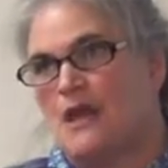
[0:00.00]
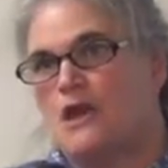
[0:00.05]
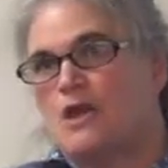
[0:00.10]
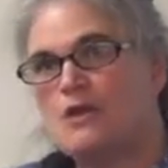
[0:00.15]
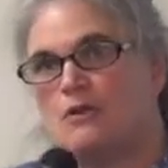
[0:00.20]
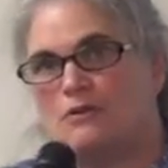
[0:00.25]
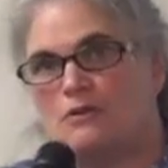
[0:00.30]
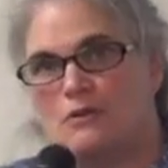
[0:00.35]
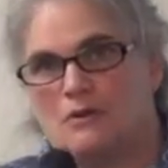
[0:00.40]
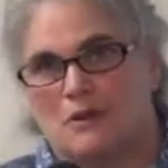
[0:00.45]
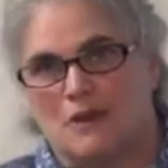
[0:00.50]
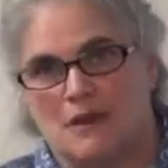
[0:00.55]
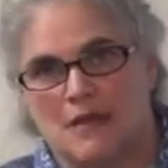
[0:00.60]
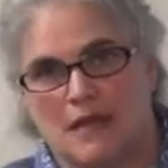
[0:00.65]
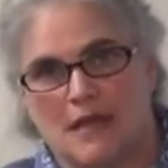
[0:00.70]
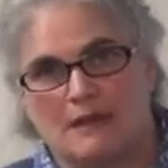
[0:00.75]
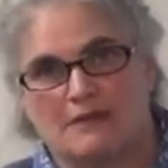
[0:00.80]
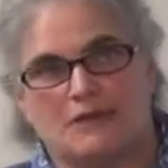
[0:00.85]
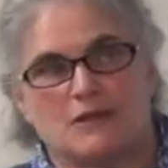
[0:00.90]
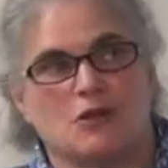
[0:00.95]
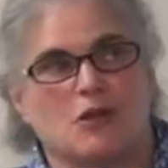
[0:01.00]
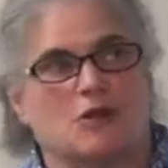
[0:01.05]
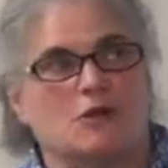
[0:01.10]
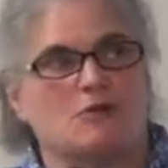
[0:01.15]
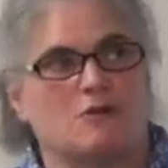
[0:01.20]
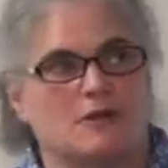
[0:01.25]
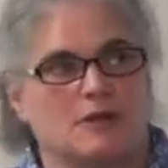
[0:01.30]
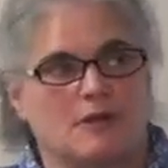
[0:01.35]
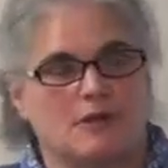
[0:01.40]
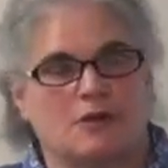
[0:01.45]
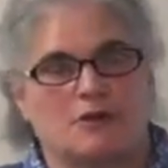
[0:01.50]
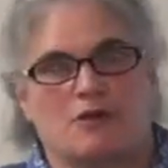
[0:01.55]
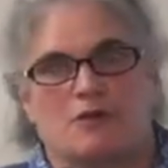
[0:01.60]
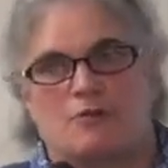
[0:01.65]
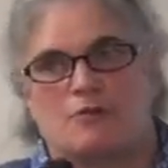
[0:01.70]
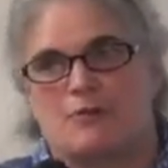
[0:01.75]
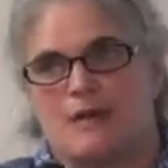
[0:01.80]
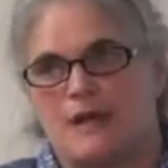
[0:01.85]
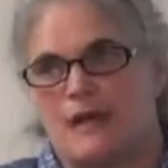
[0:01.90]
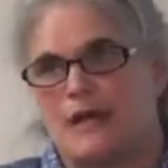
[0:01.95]
You look at your critical
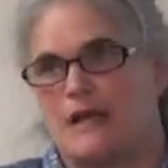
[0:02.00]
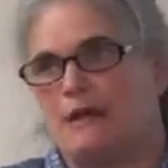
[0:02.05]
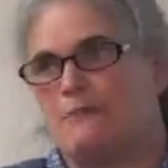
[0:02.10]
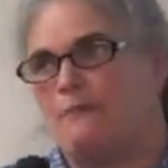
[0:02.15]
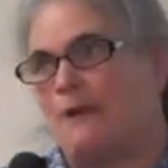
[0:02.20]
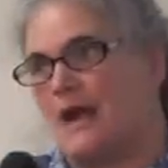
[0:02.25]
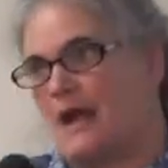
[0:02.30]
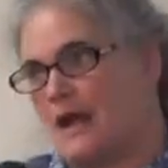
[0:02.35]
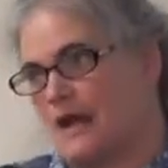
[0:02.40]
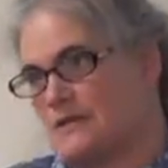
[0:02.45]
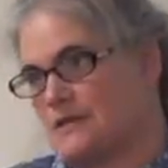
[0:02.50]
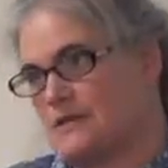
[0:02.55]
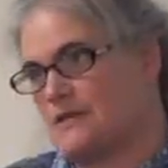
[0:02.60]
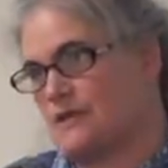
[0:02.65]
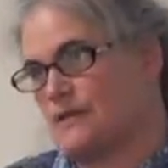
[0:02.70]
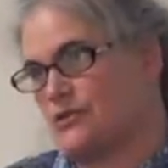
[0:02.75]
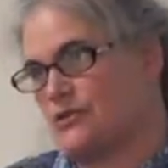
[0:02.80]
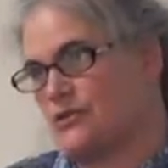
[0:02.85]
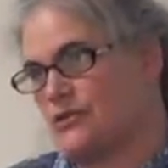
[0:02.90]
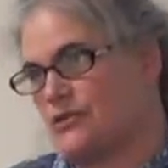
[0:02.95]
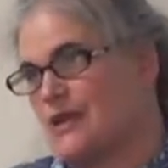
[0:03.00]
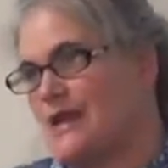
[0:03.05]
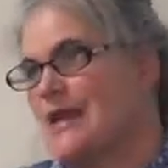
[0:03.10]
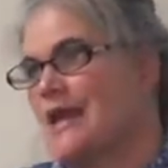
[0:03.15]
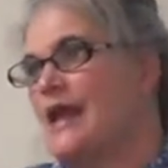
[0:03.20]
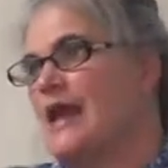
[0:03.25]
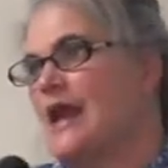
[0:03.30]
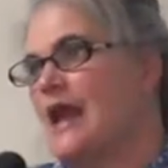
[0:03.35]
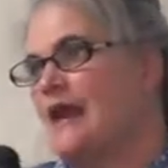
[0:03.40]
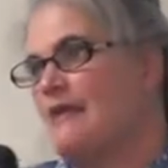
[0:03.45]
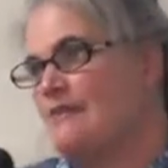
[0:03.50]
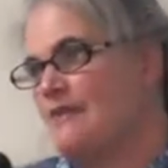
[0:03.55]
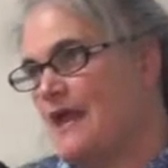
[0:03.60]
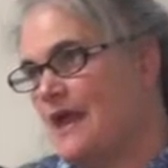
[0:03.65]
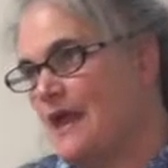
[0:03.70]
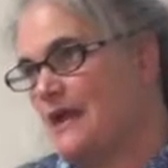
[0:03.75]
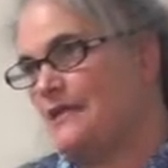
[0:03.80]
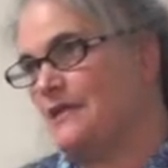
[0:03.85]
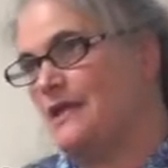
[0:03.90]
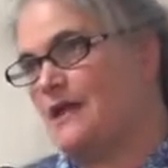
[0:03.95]
reading passage and
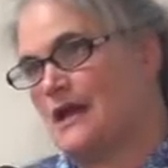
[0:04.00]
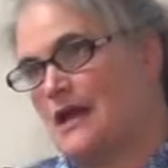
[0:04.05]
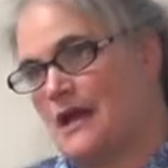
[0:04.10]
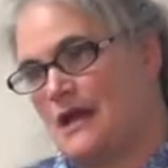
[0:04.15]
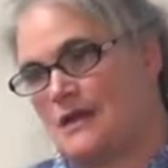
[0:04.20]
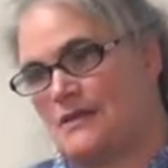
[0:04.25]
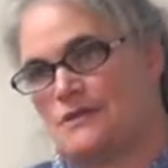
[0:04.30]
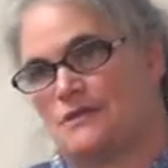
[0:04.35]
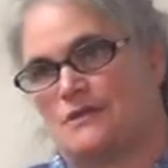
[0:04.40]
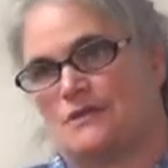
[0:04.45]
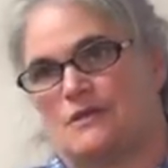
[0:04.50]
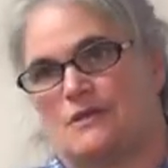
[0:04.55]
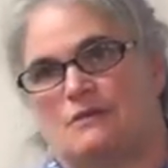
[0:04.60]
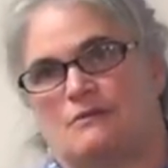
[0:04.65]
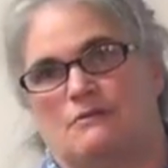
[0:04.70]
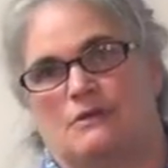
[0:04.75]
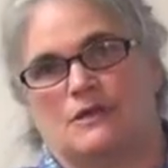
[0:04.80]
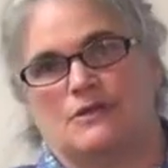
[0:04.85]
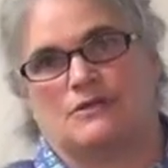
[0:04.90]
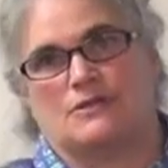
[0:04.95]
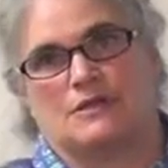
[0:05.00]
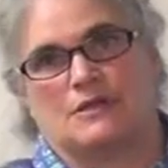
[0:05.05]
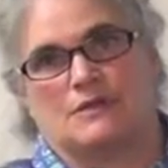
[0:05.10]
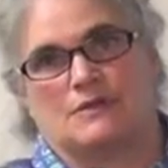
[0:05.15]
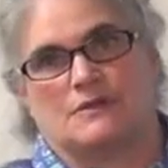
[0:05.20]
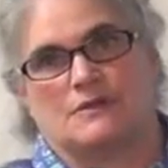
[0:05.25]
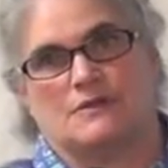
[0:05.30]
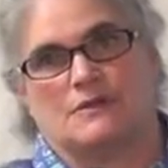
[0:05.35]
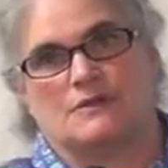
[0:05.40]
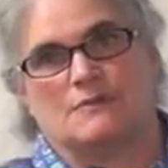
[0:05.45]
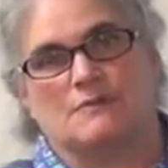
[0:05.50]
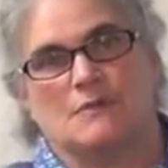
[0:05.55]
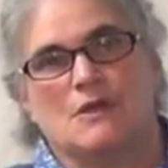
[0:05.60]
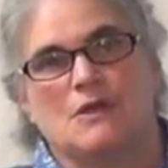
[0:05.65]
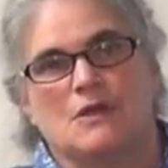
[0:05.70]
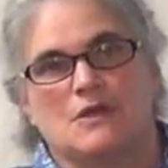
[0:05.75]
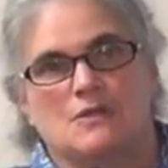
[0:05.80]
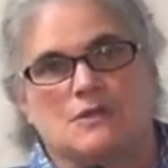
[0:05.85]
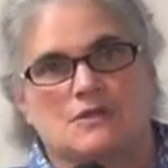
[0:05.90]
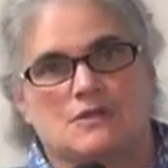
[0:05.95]
then you answer the questions.
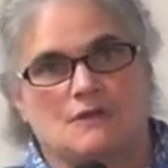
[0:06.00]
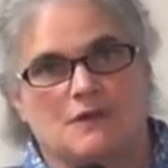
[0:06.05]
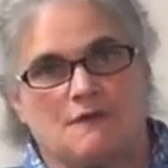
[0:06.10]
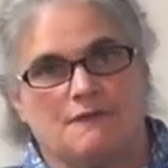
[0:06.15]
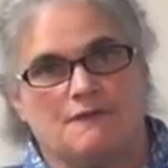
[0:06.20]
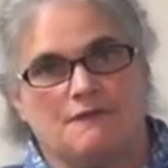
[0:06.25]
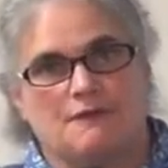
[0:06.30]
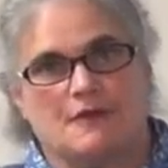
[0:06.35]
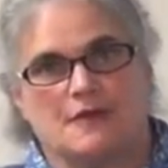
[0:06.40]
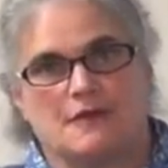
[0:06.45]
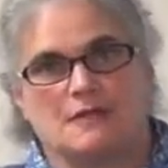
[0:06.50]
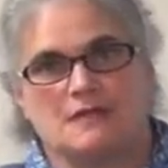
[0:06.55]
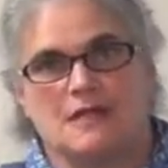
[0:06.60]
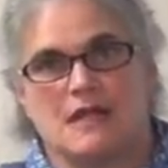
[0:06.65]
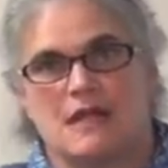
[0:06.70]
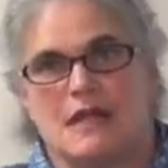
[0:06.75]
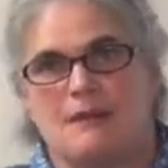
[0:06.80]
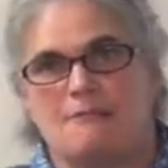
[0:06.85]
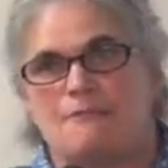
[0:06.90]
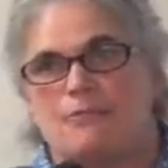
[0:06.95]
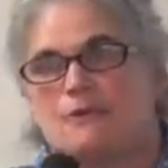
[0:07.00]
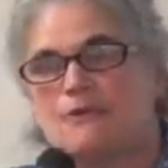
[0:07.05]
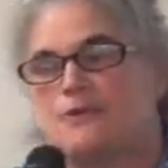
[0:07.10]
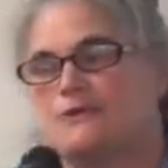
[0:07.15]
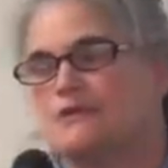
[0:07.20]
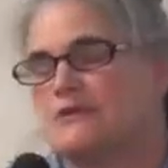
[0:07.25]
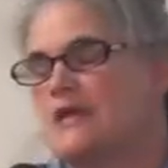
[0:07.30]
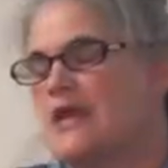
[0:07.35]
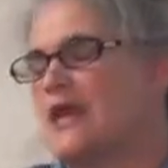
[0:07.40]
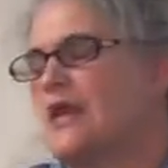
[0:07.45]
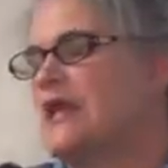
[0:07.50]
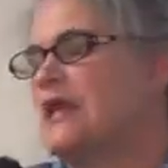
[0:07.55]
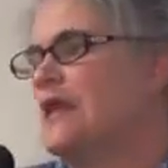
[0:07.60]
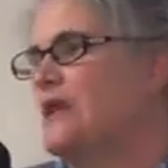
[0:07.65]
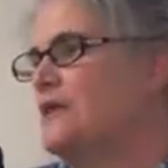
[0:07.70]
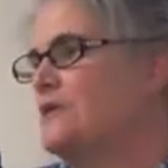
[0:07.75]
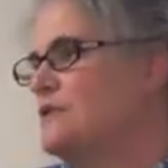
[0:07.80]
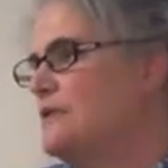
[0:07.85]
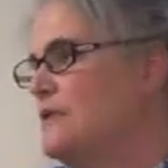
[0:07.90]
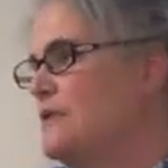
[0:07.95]
So for example, you take
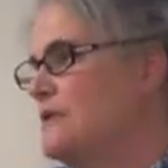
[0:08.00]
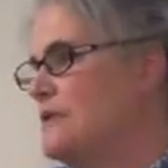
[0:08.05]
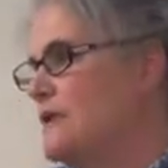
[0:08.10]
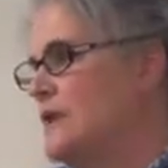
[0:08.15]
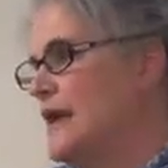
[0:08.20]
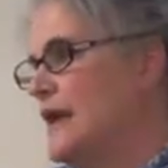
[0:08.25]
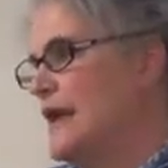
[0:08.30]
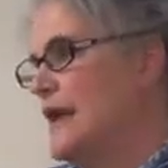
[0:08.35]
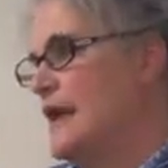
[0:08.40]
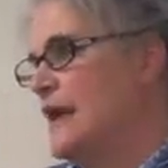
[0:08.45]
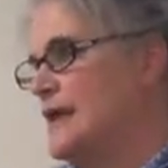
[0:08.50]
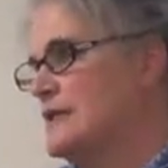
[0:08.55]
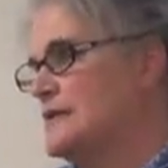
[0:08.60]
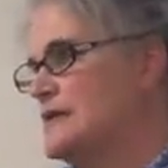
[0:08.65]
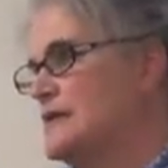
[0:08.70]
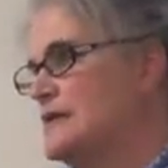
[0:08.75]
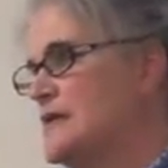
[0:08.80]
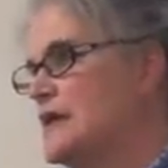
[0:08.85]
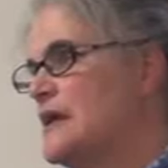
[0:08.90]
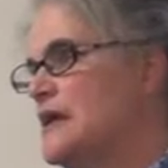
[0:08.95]
a look at